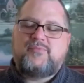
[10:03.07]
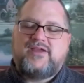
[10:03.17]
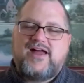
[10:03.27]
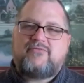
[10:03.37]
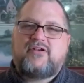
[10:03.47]

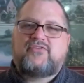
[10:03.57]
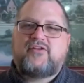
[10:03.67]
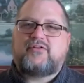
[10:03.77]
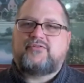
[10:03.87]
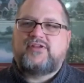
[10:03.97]
me every
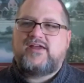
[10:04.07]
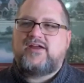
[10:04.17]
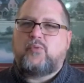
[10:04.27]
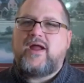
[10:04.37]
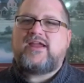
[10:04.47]
single
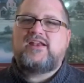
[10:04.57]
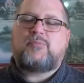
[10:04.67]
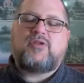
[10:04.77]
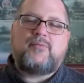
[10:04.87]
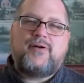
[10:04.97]
day, waking
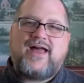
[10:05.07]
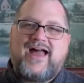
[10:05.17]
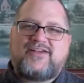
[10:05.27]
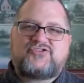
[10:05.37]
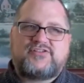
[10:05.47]
up with a
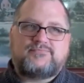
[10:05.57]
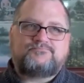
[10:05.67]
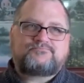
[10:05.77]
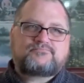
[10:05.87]
passion.